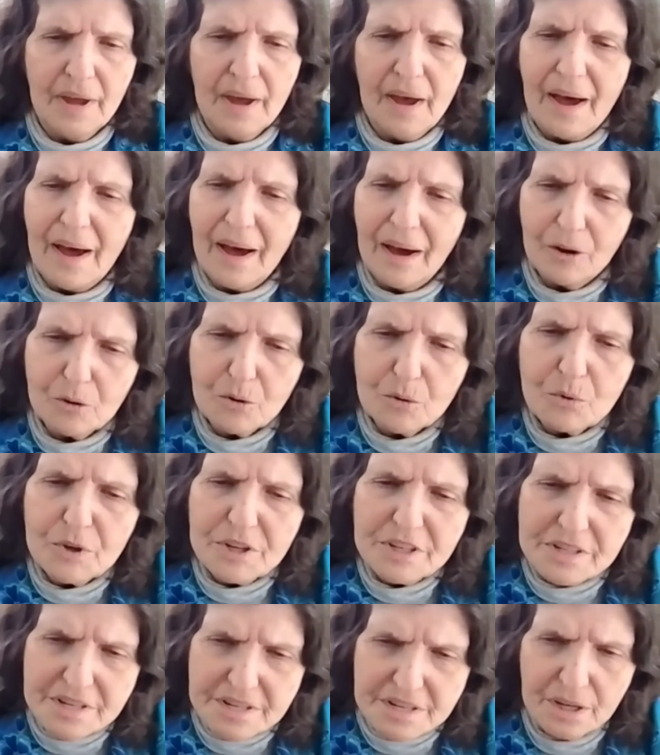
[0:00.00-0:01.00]
How do we
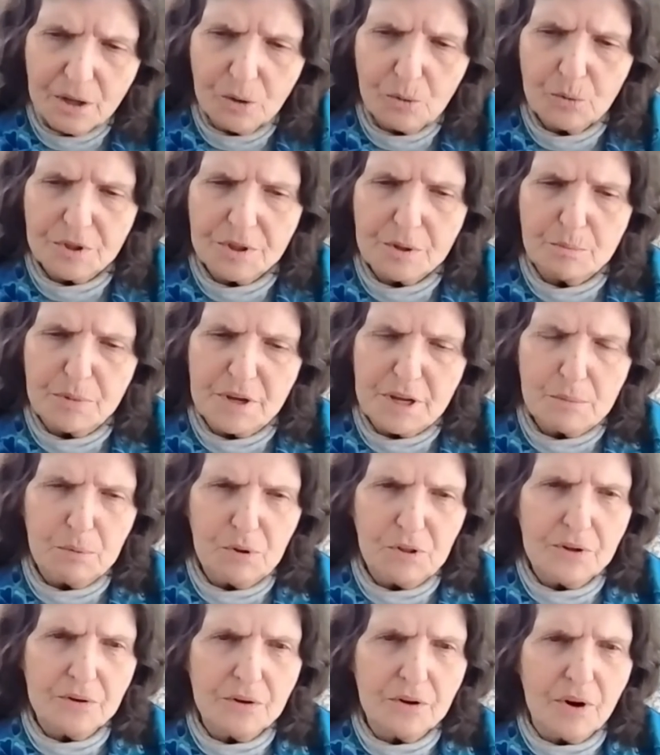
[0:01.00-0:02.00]
deal with the people
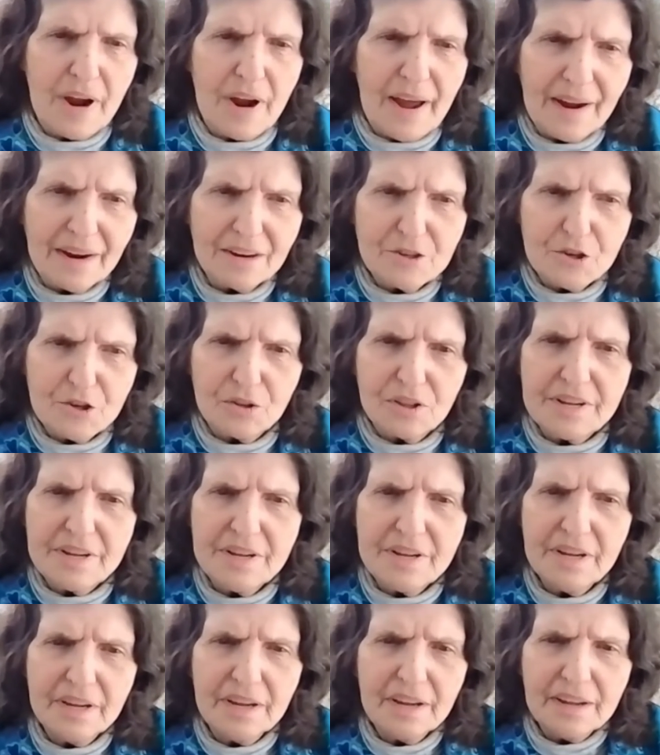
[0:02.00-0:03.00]
that are actually
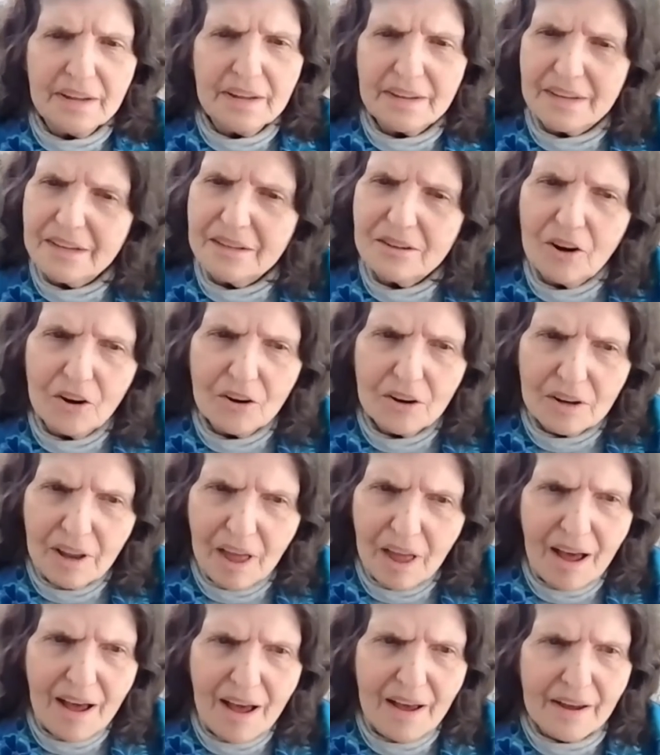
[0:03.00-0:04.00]
in our
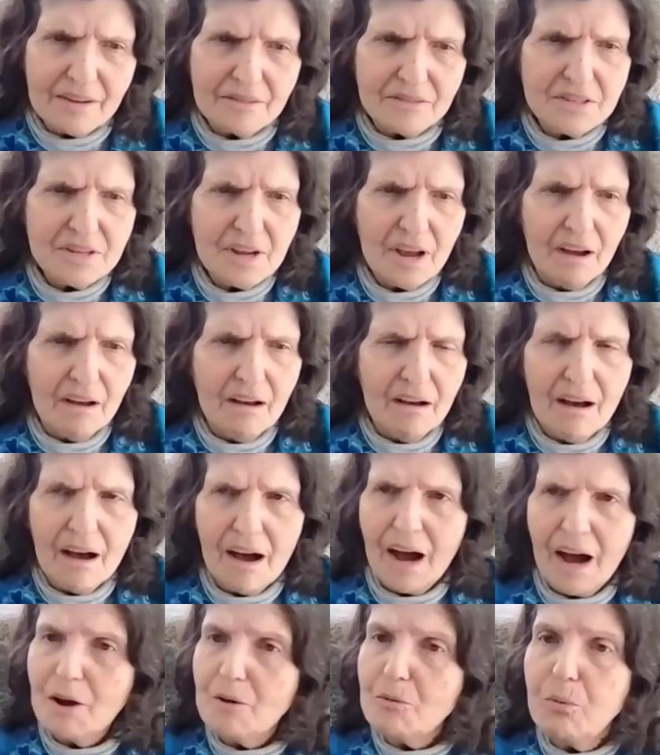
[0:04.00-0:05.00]
lives?
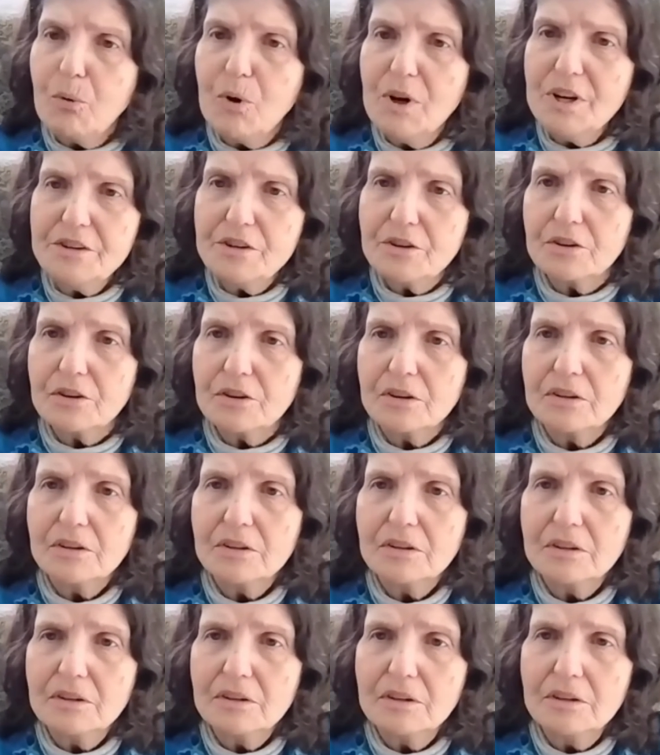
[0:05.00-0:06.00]
I wonder,
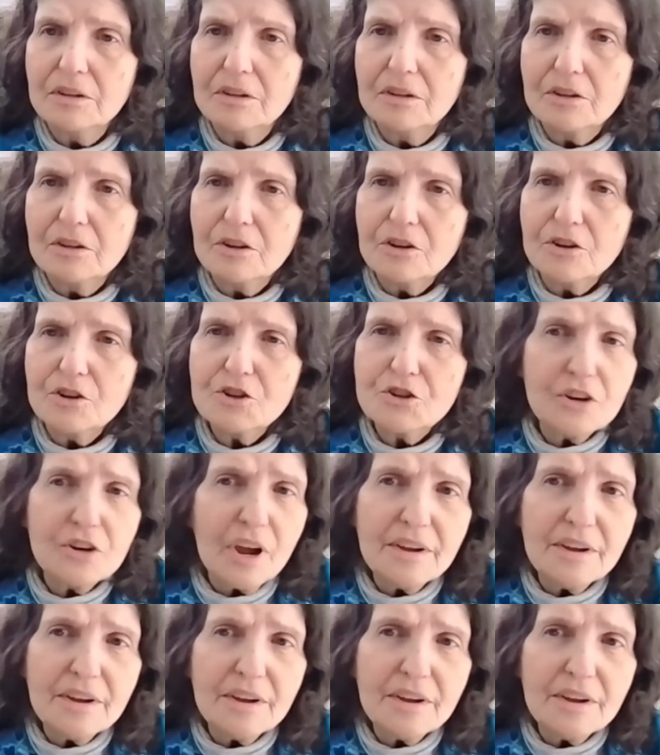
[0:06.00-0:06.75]
should